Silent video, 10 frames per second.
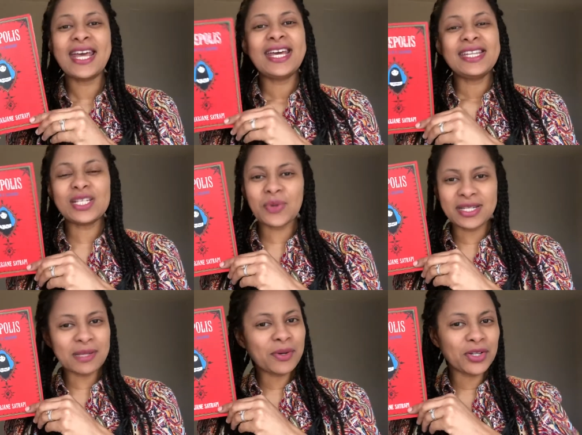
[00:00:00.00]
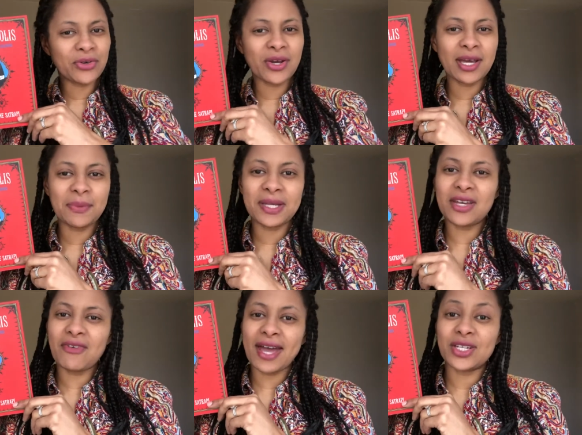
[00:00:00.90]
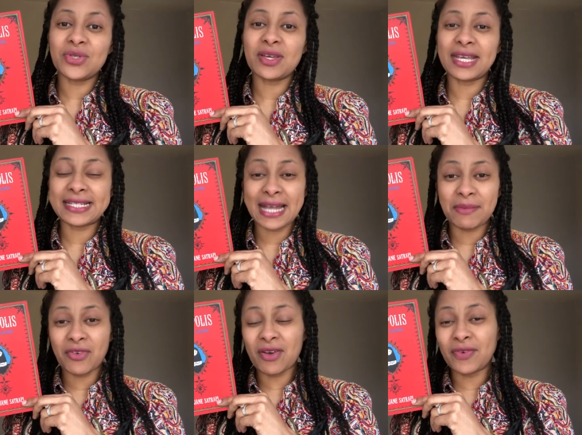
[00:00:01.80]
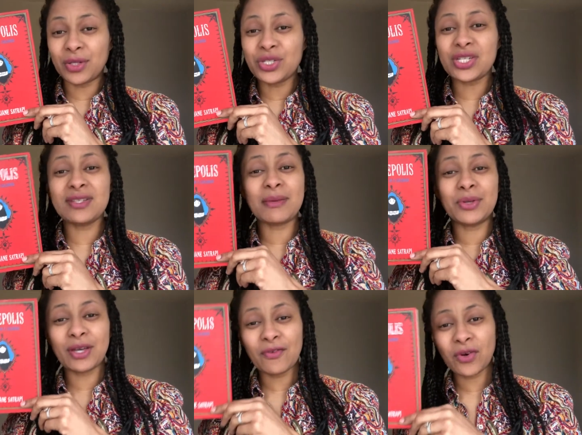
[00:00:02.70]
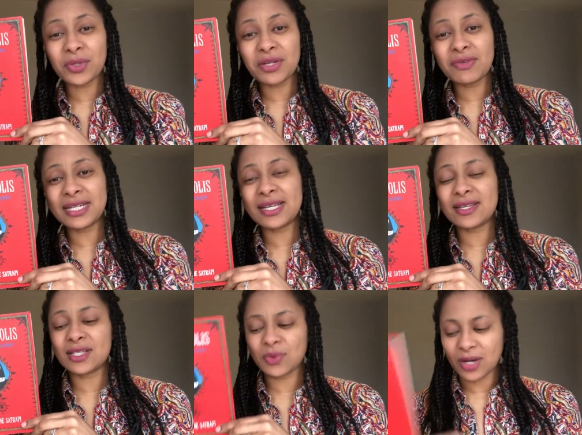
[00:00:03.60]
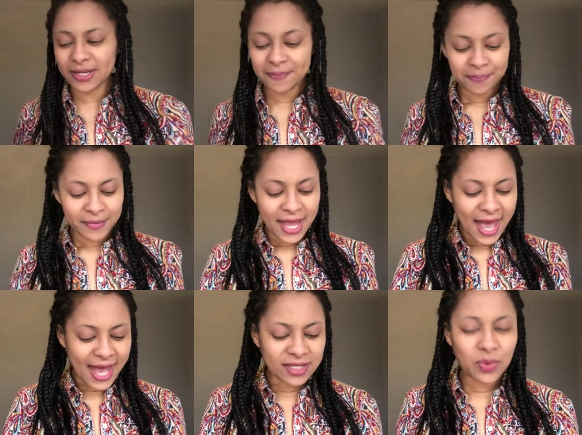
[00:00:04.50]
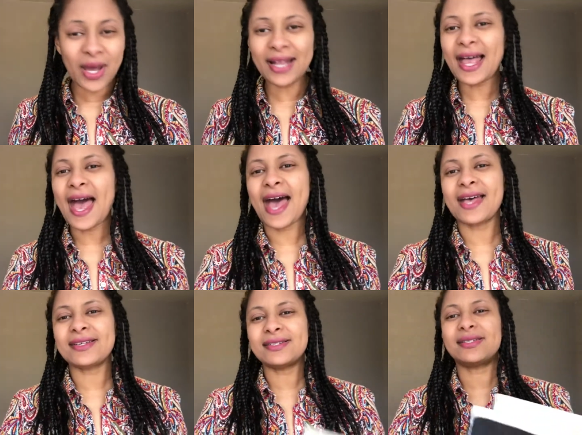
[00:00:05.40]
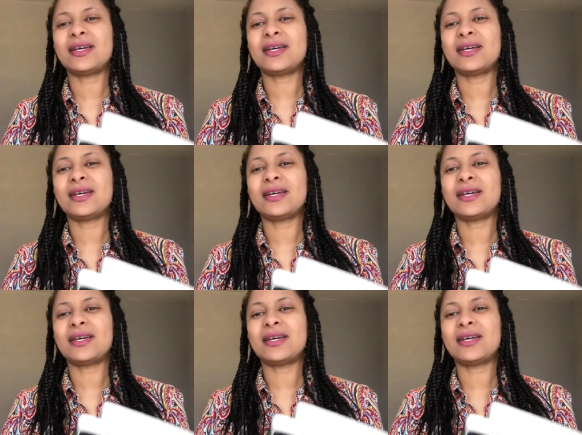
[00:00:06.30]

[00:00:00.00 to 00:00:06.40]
This one is about growing up in Iran during the Islamic Revolution, so I'm looking forward to reading this one, as well as